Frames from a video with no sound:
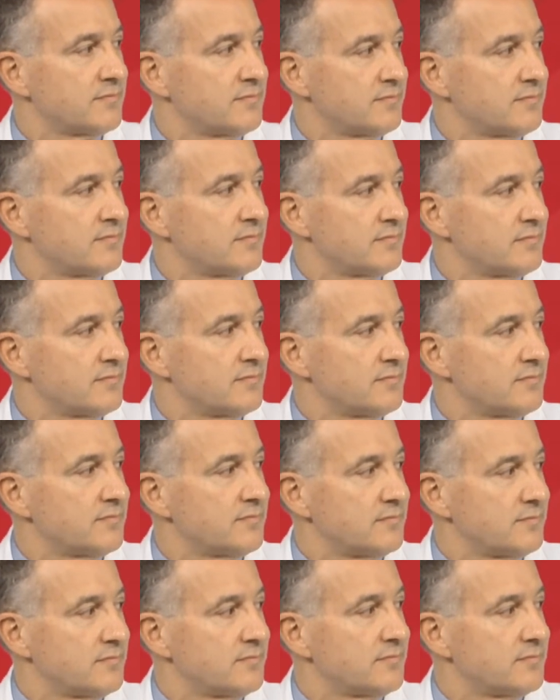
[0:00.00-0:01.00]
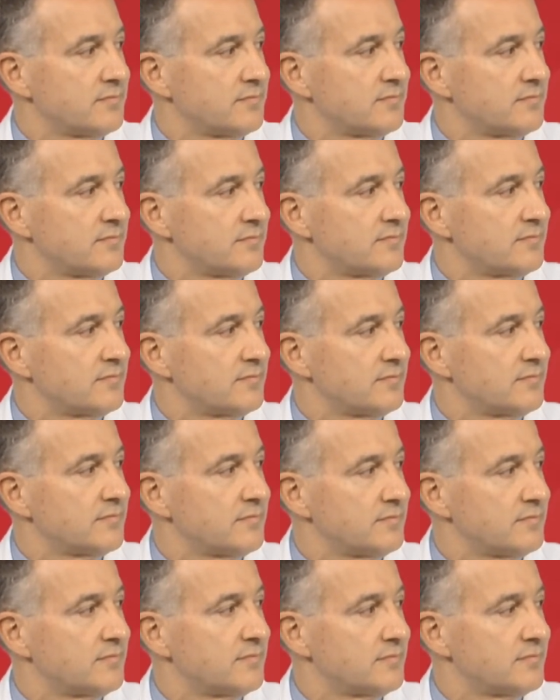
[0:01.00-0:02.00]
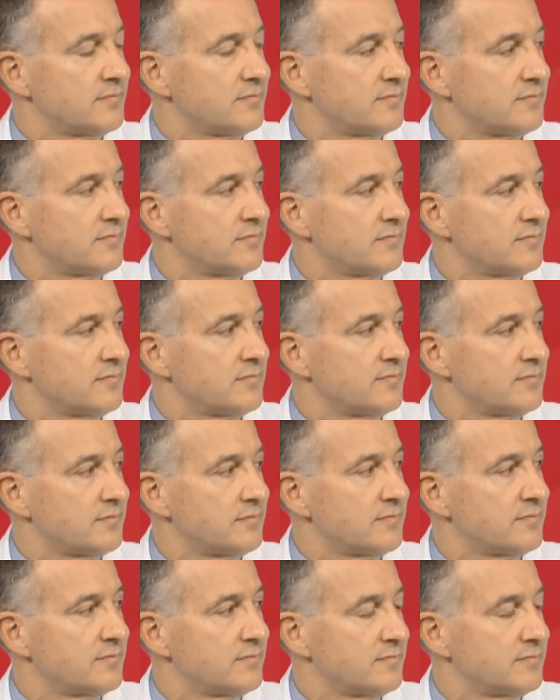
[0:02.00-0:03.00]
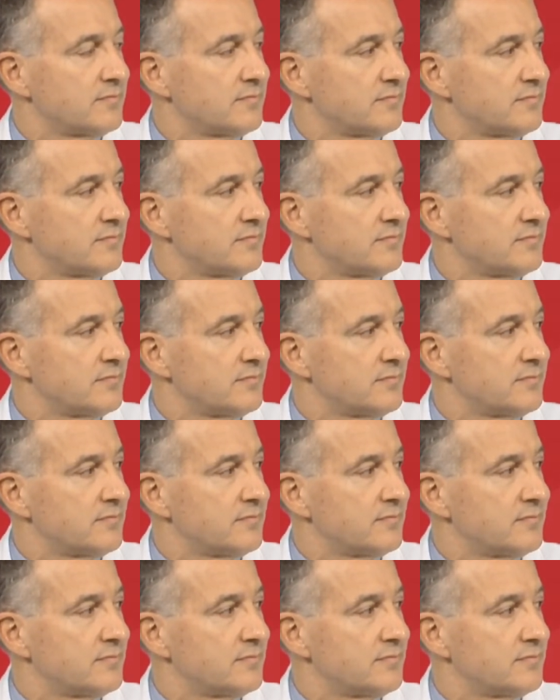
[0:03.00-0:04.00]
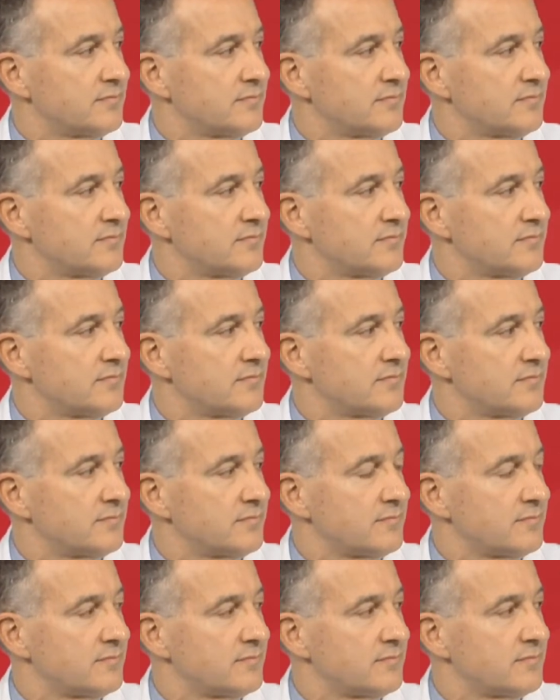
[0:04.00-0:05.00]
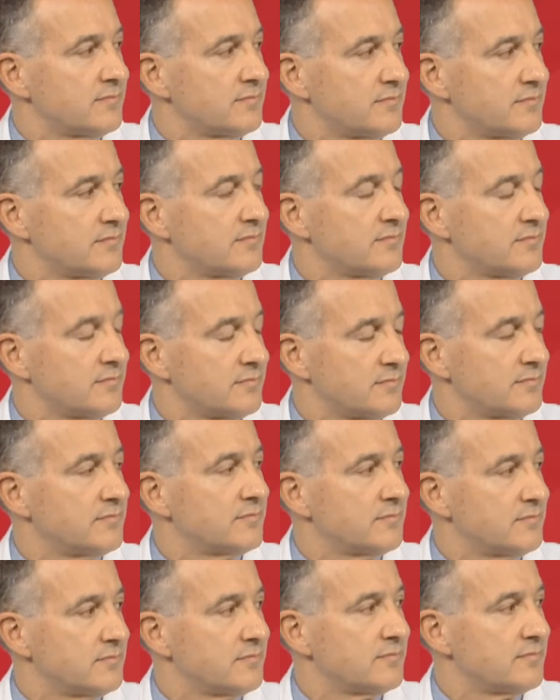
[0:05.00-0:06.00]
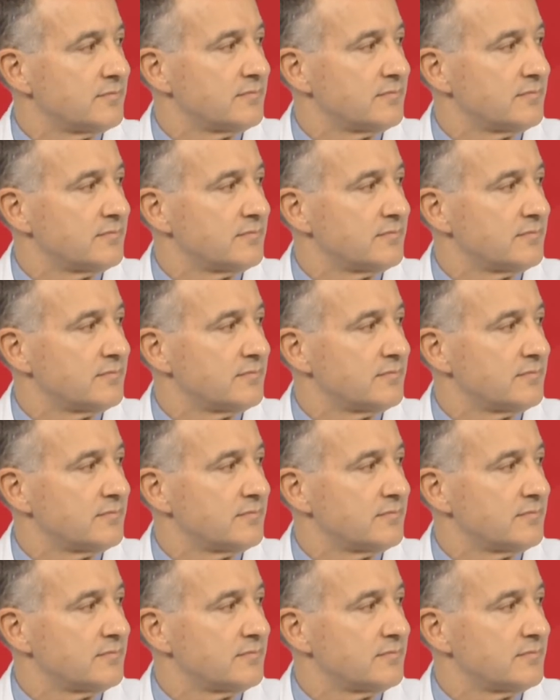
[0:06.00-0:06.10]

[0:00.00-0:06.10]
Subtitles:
No words are spoken by the person on screen.